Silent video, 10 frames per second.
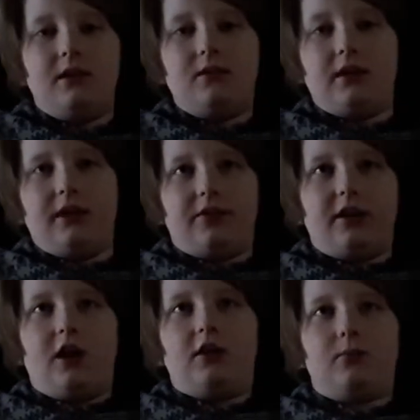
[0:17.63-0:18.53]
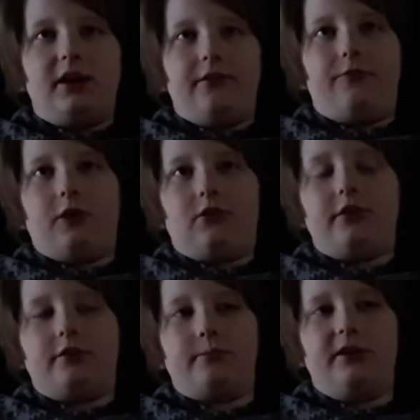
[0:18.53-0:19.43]
they got away for
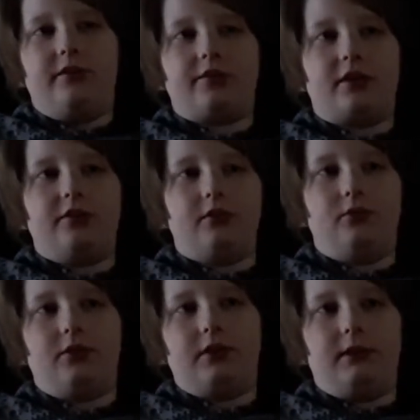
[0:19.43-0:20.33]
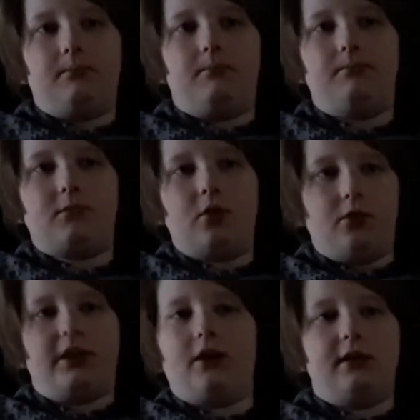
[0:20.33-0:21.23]
Christmas because it was like
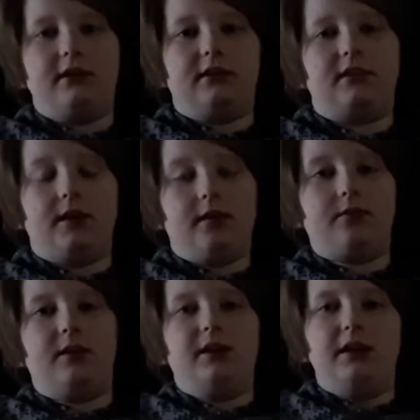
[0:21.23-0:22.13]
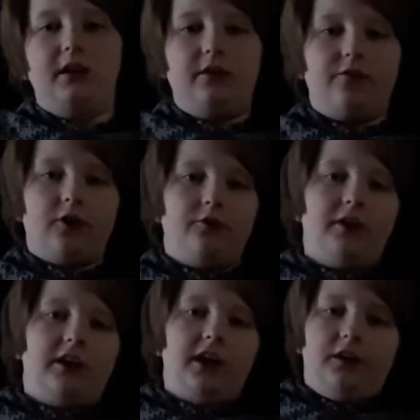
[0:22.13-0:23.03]
cold out and stuff for
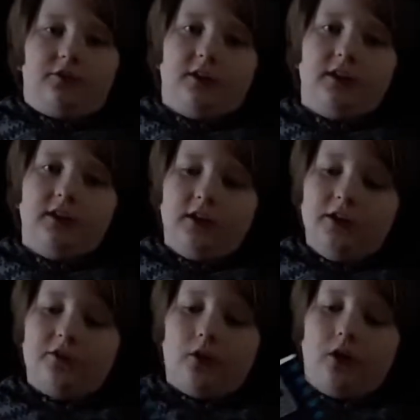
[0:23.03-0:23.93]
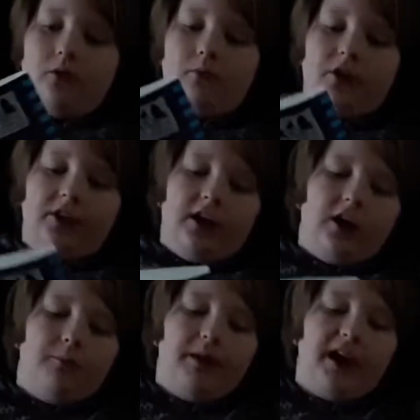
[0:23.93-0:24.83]
vacation. So then when they
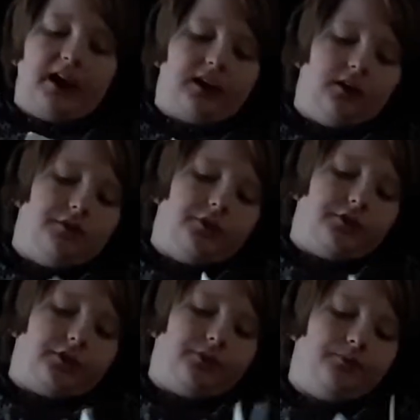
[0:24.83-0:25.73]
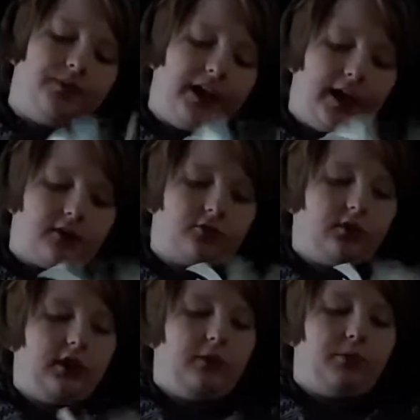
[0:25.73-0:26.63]
got back, it was
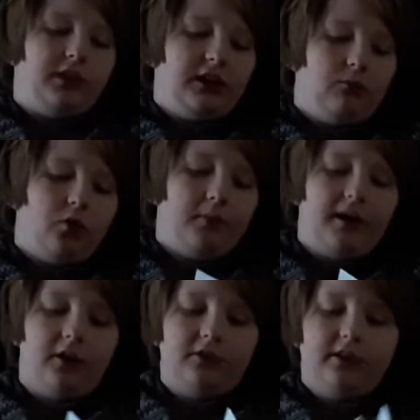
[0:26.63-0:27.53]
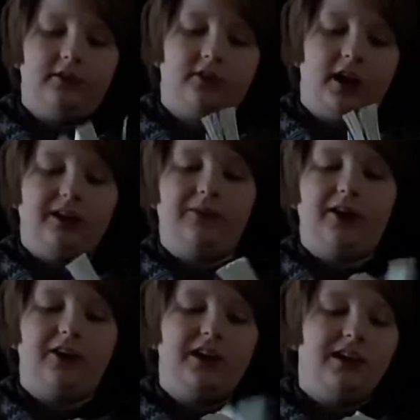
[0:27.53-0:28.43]
actually pretty warm out in
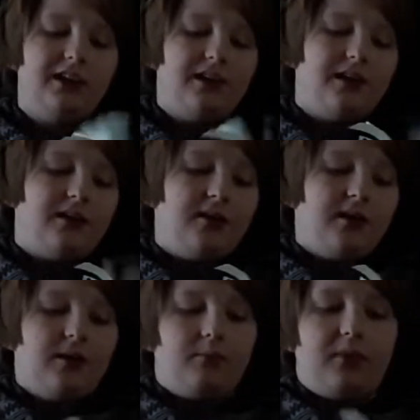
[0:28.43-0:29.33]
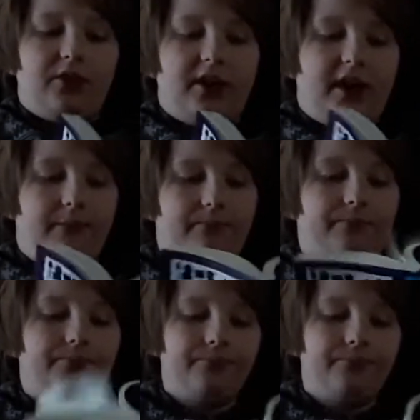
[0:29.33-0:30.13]
January. But then